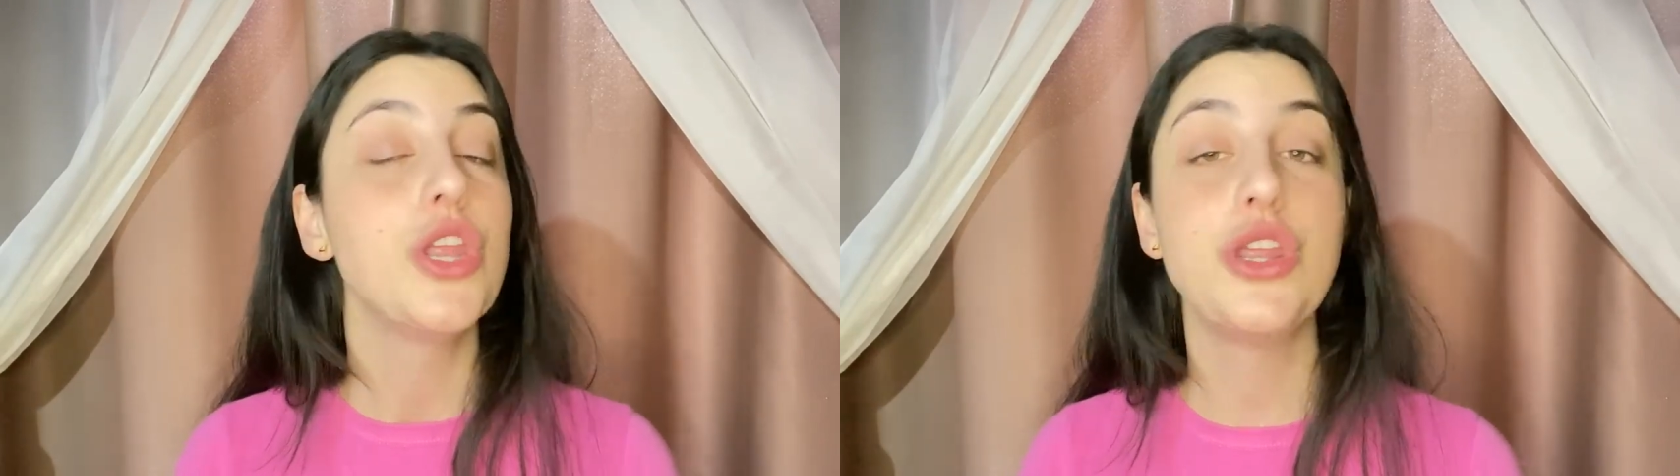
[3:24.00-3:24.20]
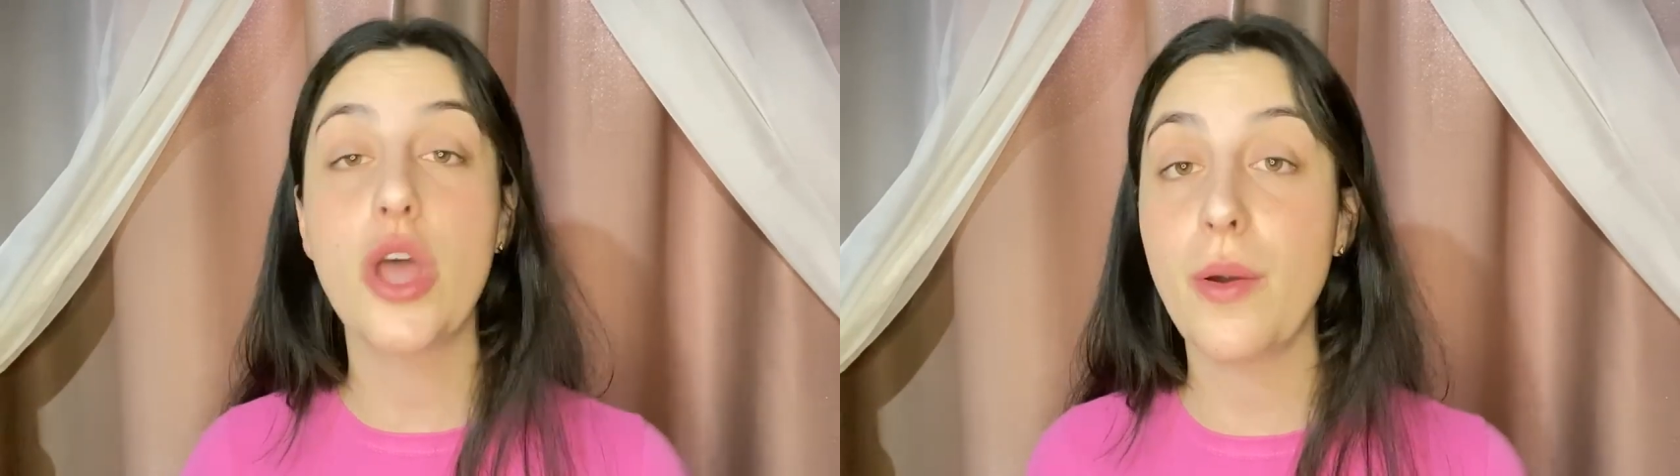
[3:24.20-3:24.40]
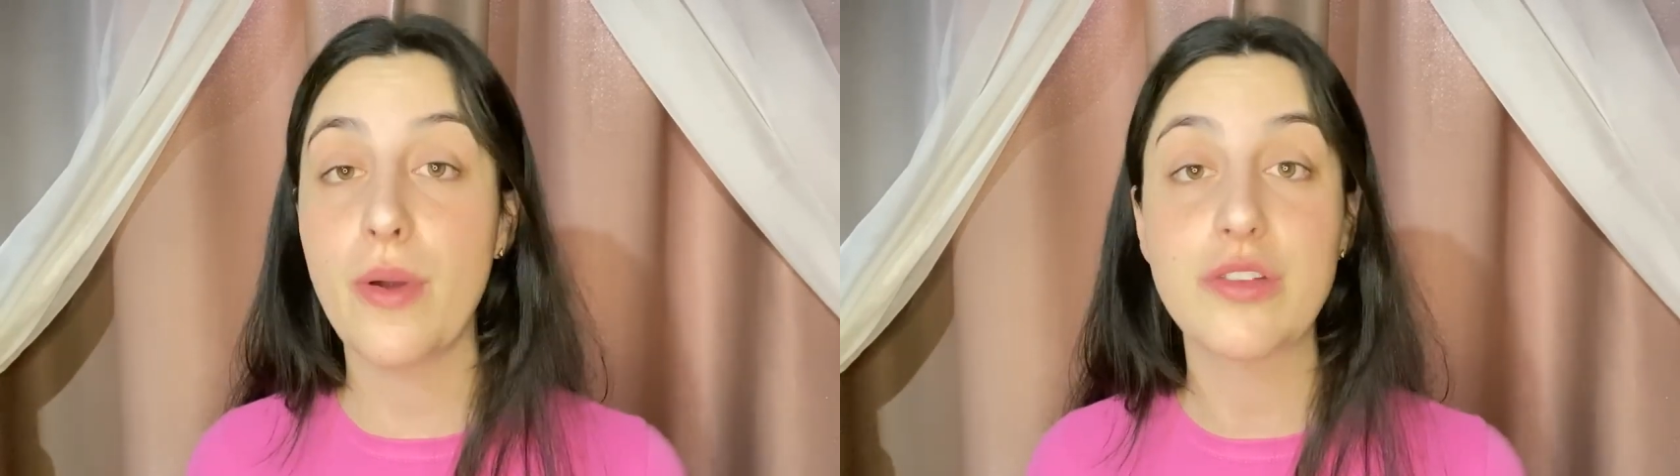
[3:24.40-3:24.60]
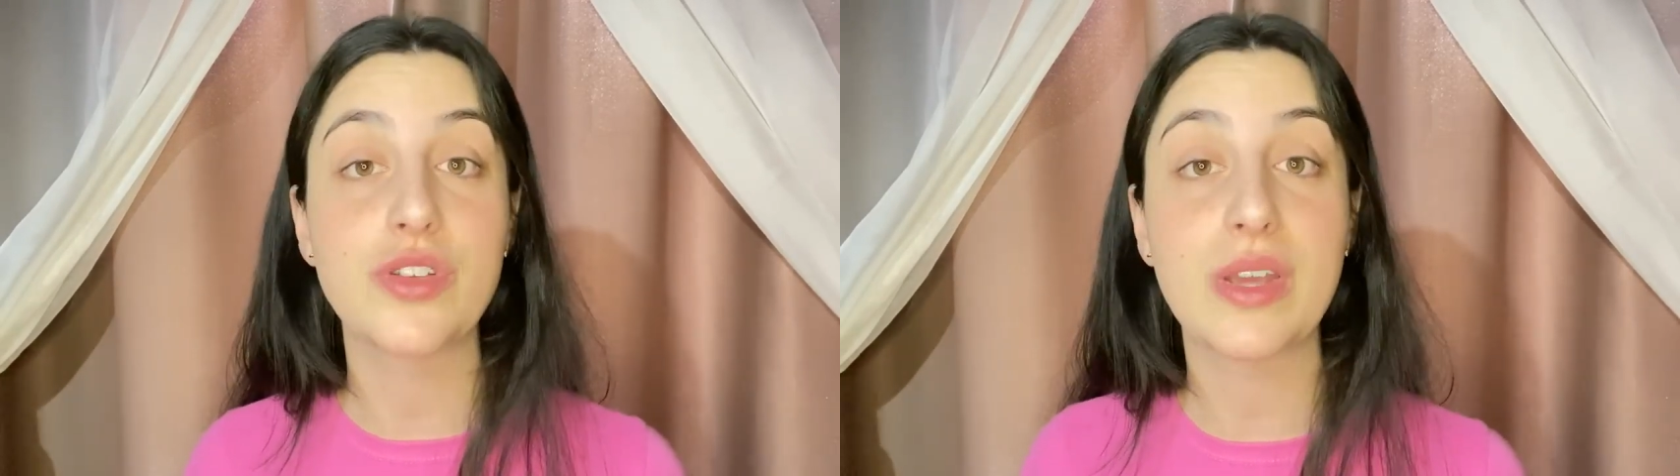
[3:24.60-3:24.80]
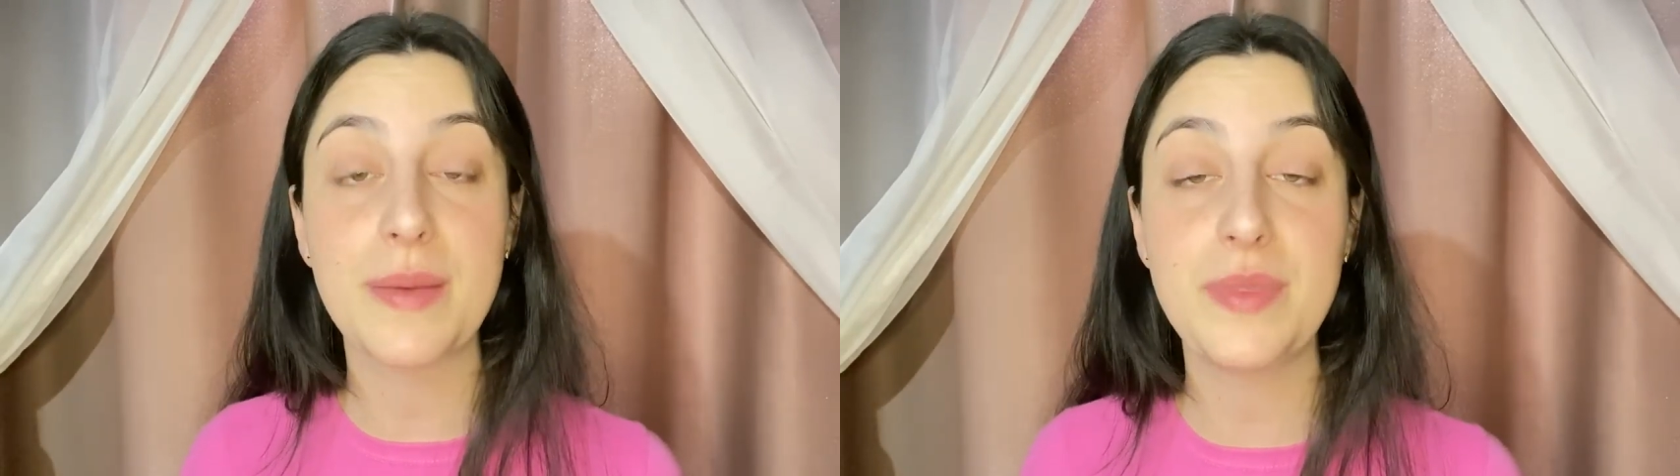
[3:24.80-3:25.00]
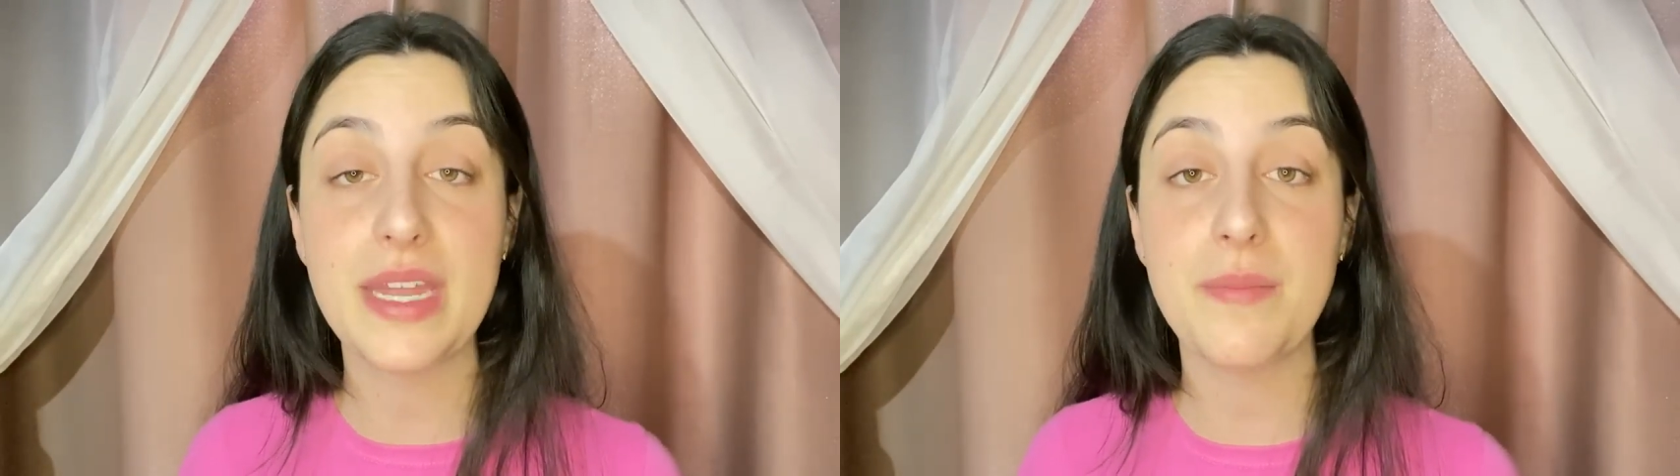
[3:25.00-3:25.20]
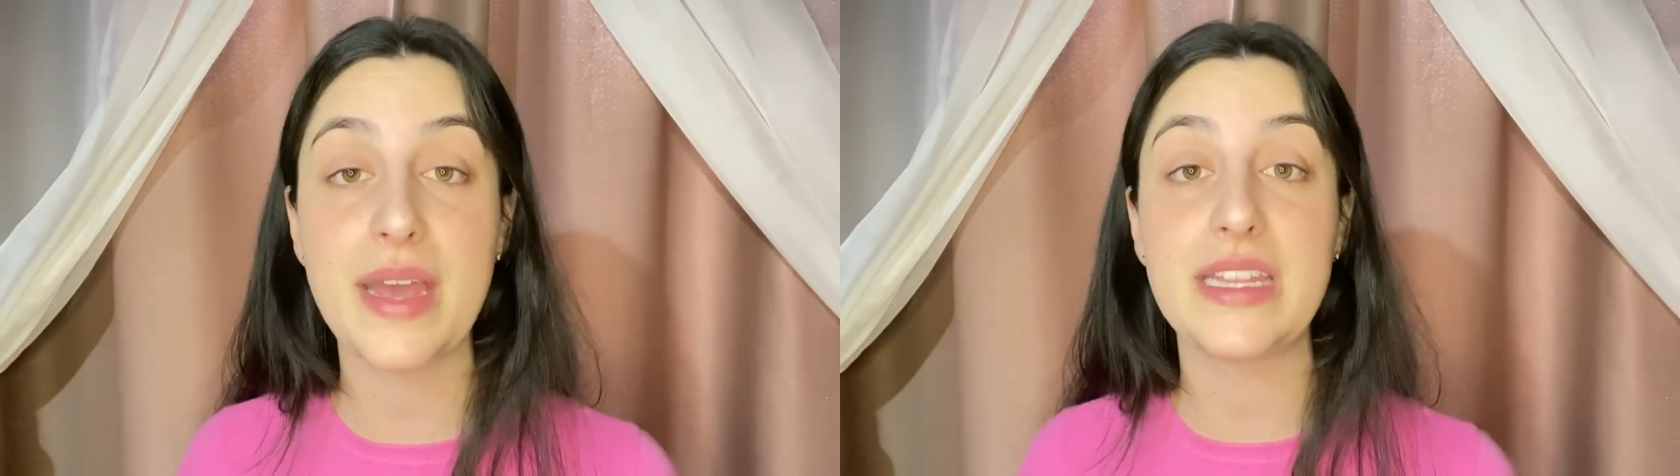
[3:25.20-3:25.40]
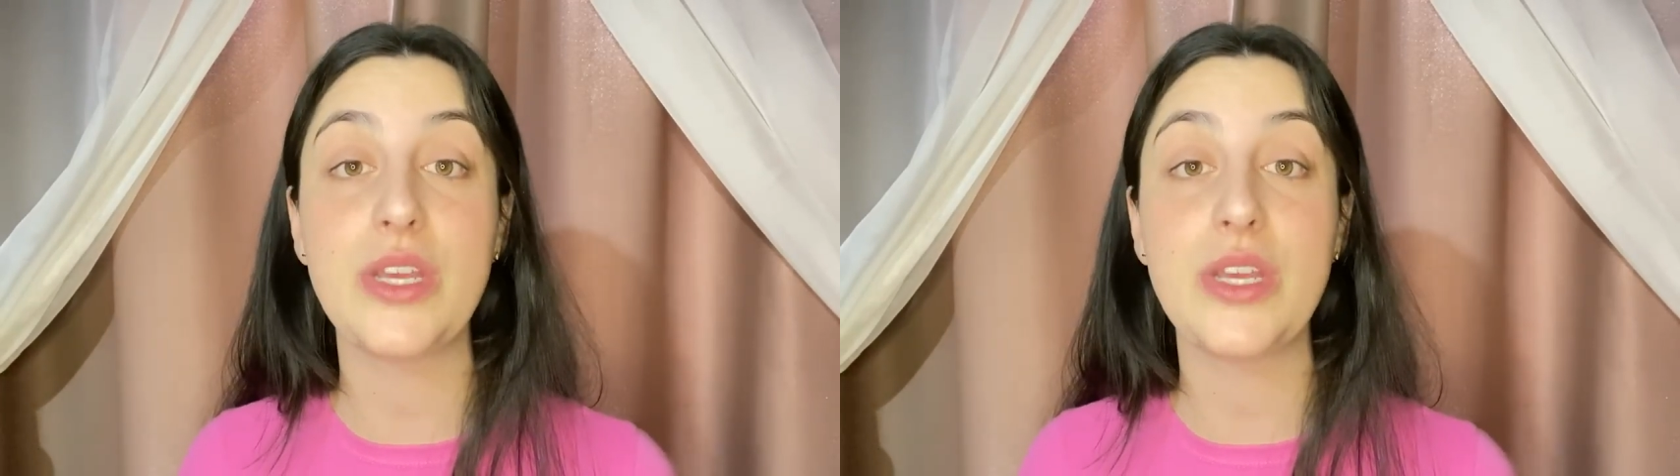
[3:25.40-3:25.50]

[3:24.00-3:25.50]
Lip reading: Nowhere else. So keep that in mind,